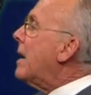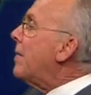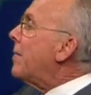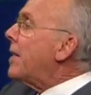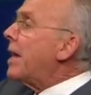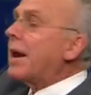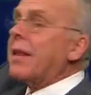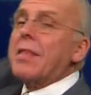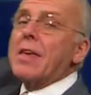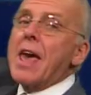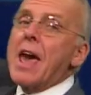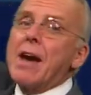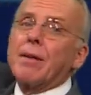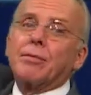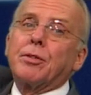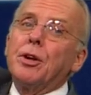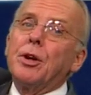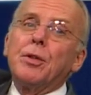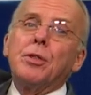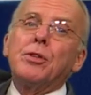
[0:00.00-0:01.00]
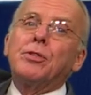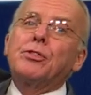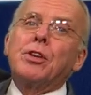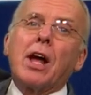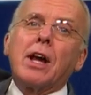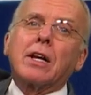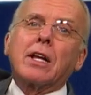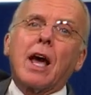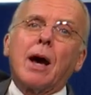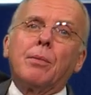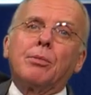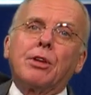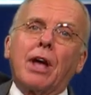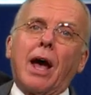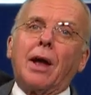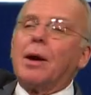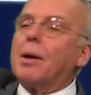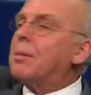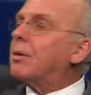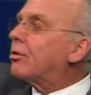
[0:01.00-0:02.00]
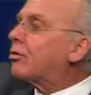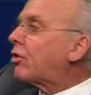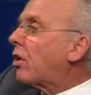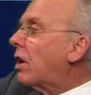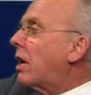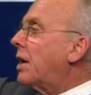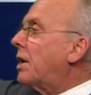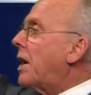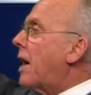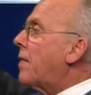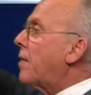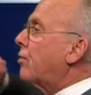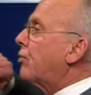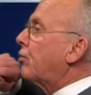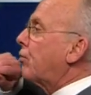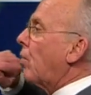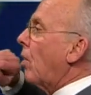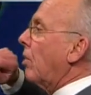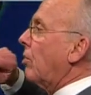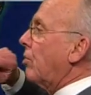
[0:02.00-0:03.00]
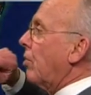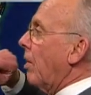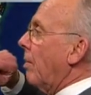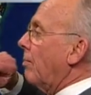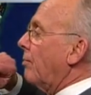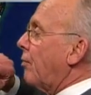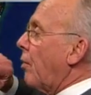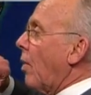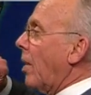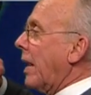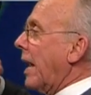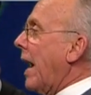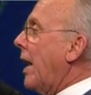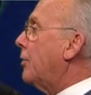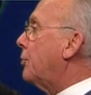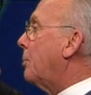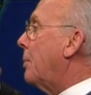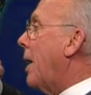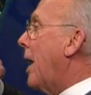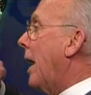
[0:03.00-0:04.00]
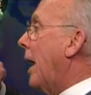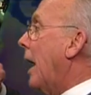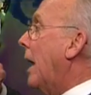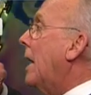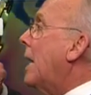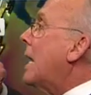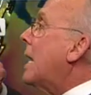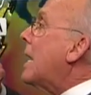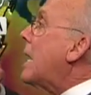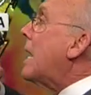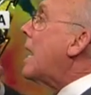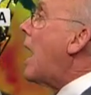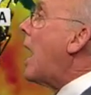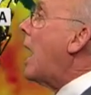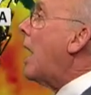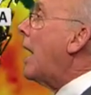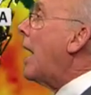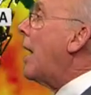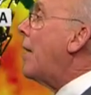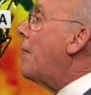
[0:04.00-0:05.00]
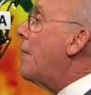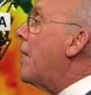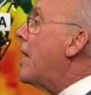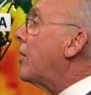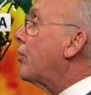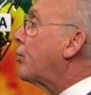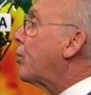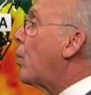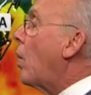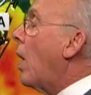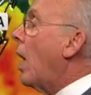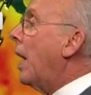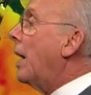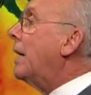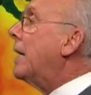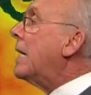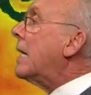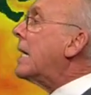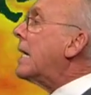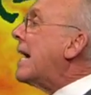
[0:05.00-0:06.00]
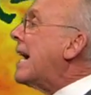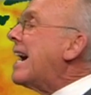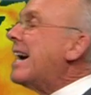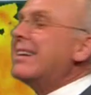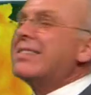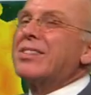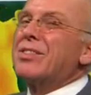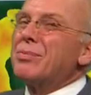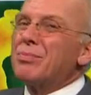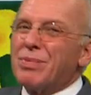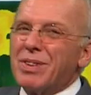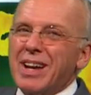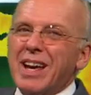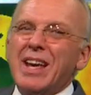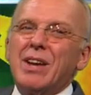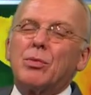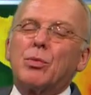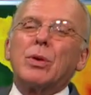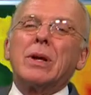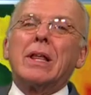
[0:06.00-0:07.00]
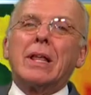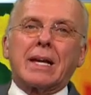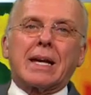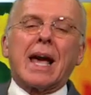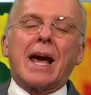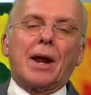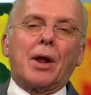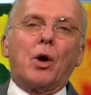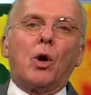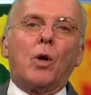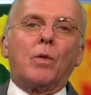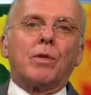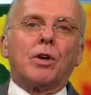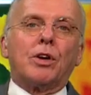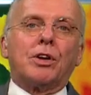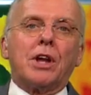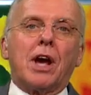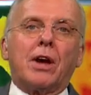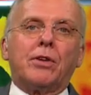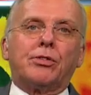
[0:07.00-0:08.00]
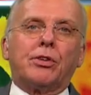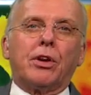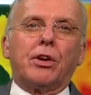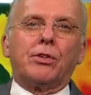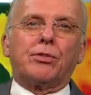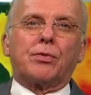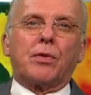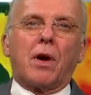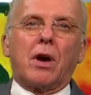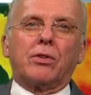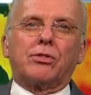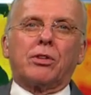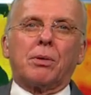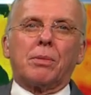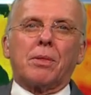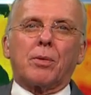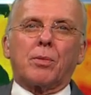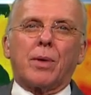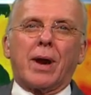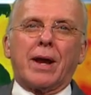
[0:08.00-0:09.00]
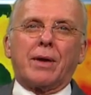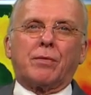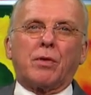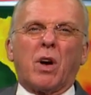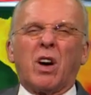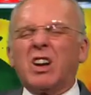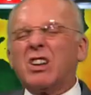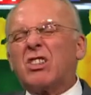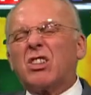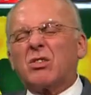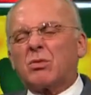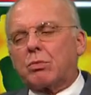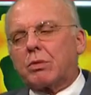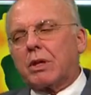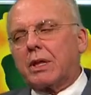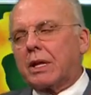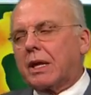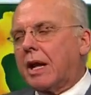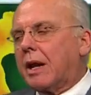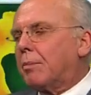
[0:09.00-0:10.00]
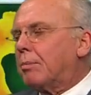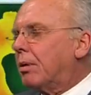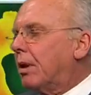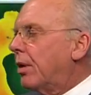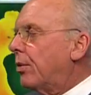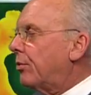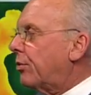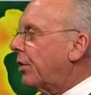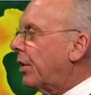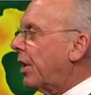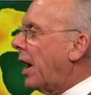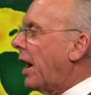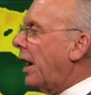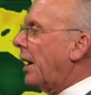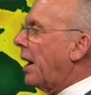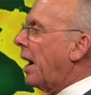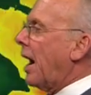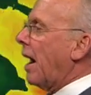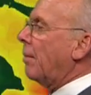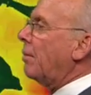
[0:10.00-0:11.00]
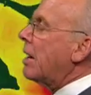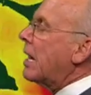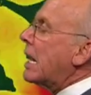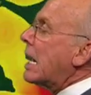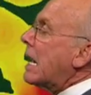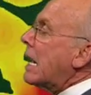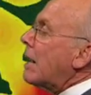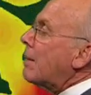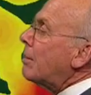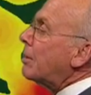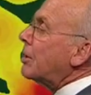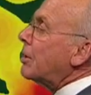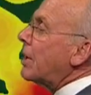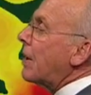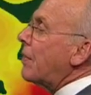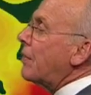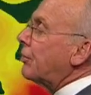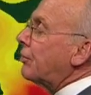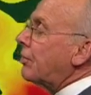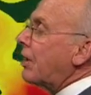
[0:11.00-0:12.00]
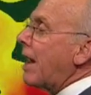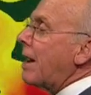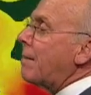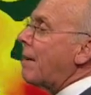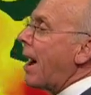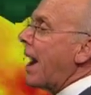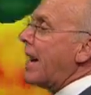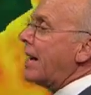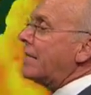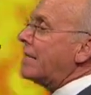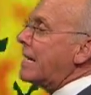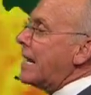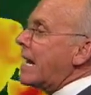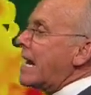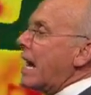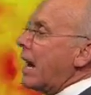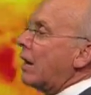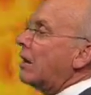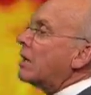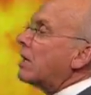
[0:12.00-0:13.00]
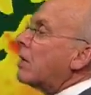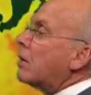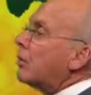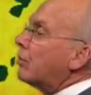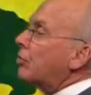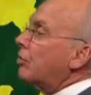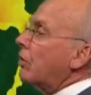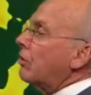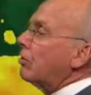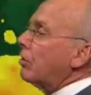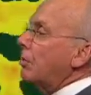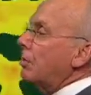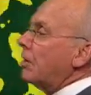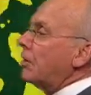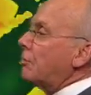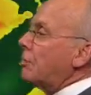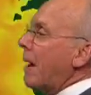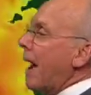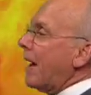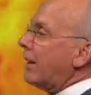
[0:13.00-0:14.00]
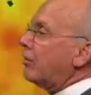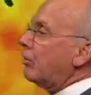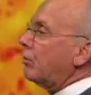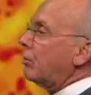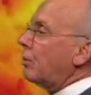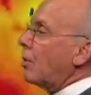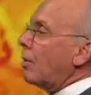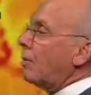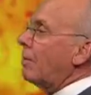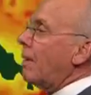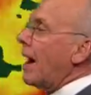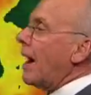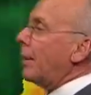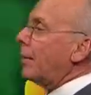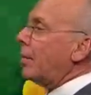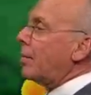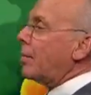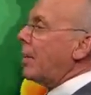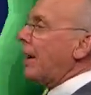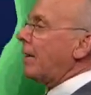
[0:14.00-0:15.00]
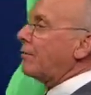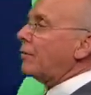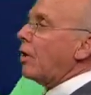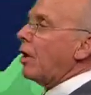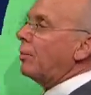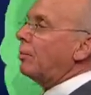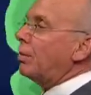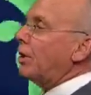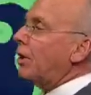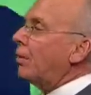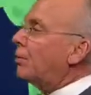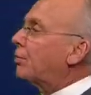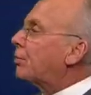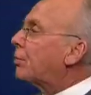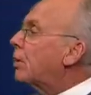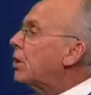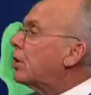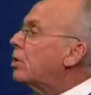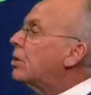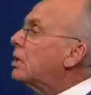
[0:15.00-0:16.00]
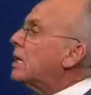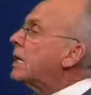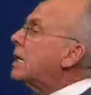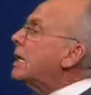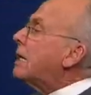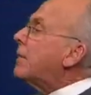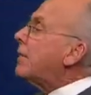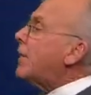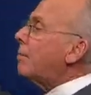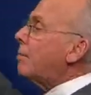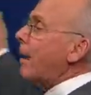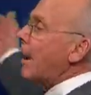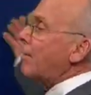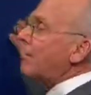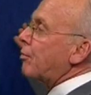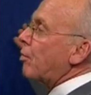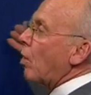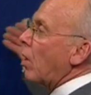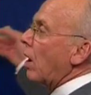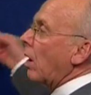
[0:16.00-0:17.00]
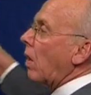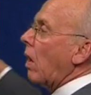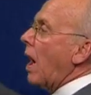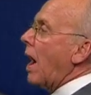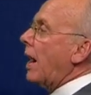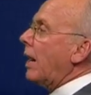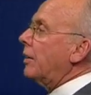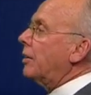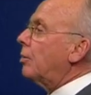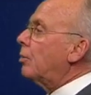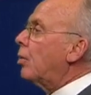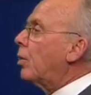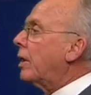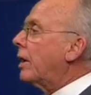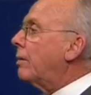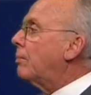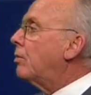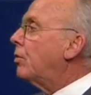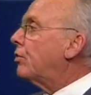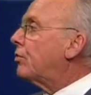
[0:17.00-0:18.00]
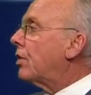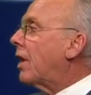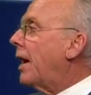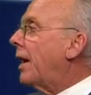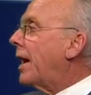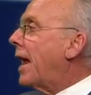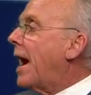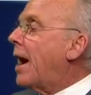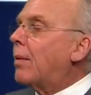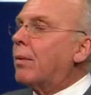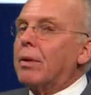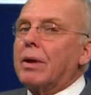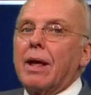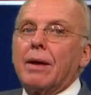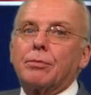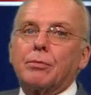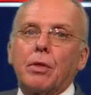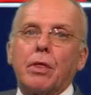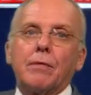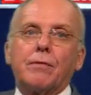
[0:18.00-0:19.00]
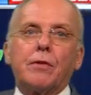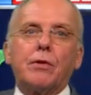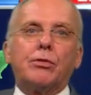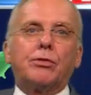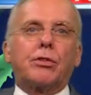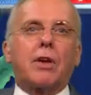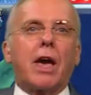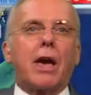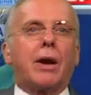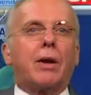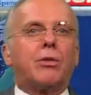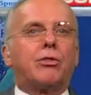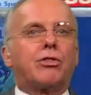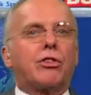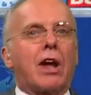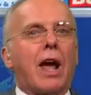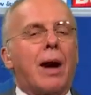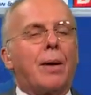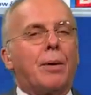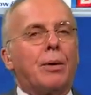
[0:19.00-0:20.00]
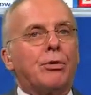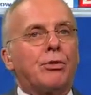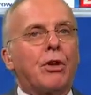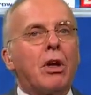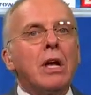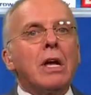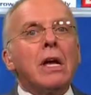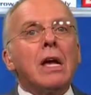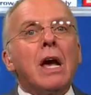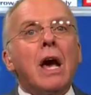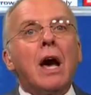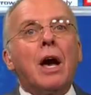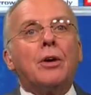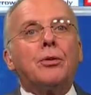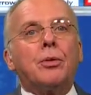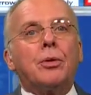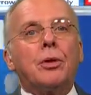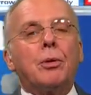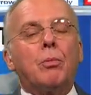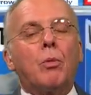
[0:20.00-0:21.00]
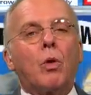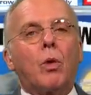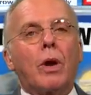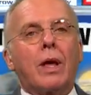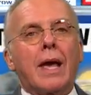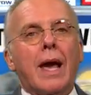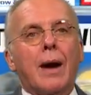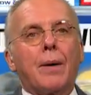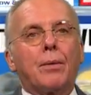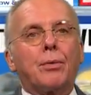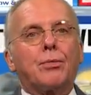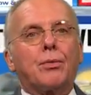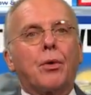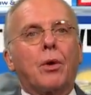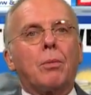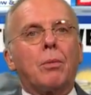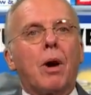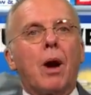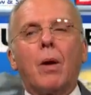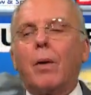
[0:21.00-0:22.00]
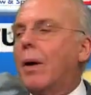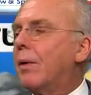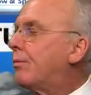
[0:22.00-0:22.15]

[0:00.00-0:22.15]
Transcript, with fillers: Then in the afternoon, the sun comes out. I'm going to show you another short-term forecast model. Uh, and this one has really kind of overdoes it as far as some of the rainfall. It just really kind of blows it on up. But you're getting the same idea. We'll see some of these patches of more moderate rainfall blow through. Then by 4 o'clock in the morning, it moves on out. We're left with a few scattered showers uh, during the morning hours for tomorrow.